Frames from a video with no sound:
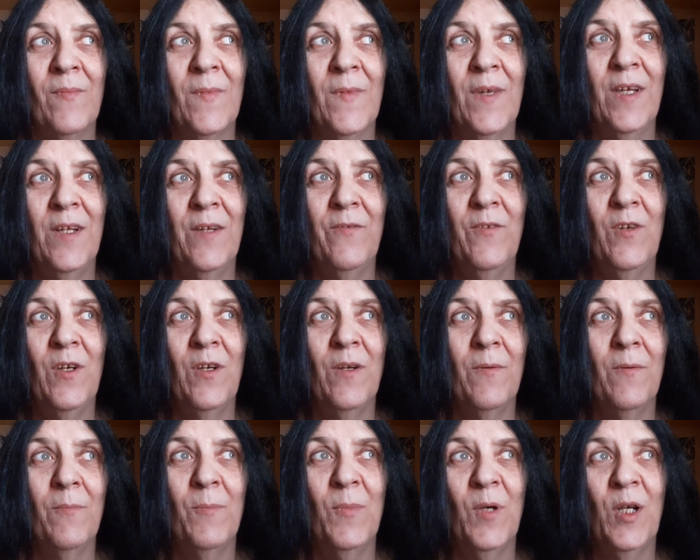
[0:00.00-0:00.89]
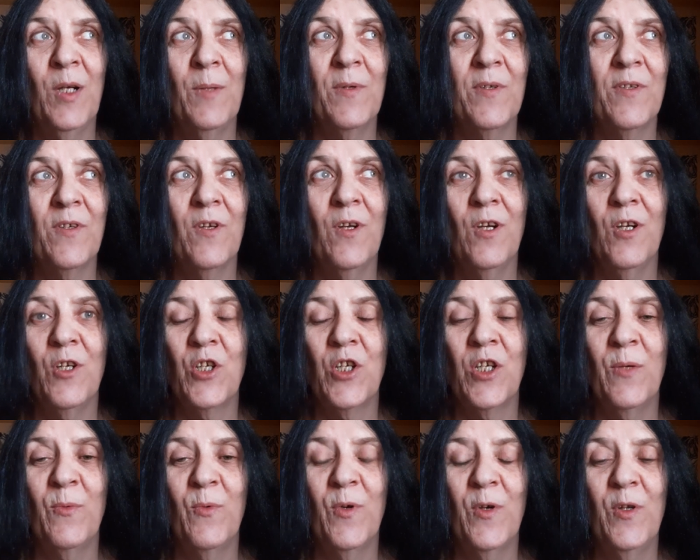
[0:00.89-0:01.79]
And if you book a massage
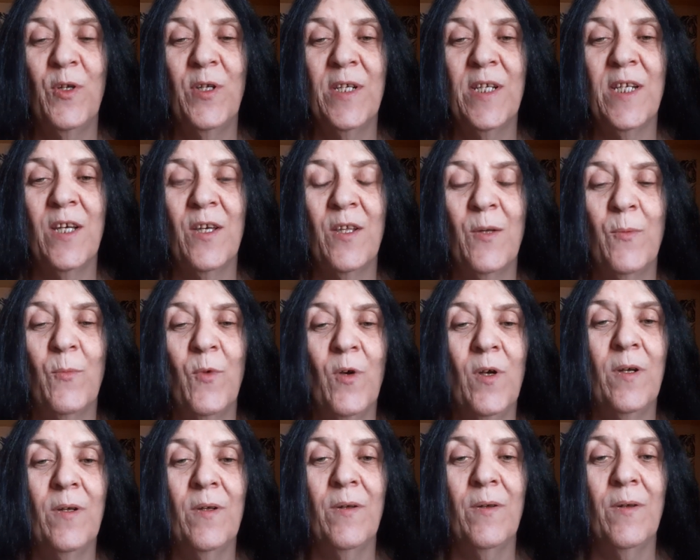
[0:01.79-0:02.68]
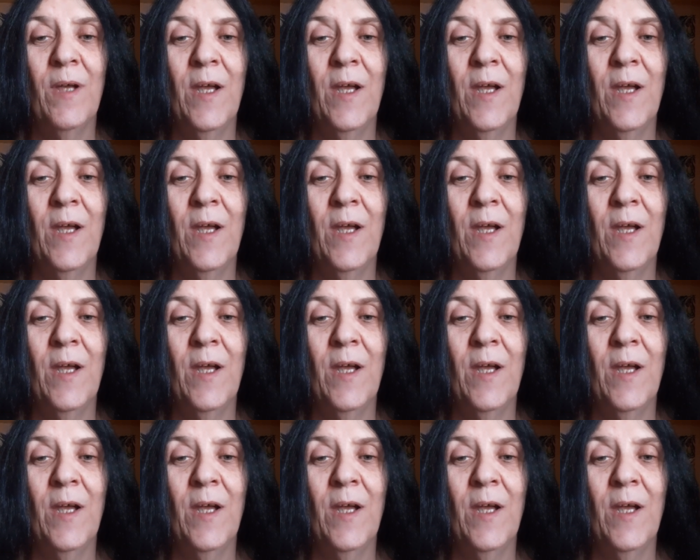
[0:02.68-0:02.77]
somewhere and you tell them, well,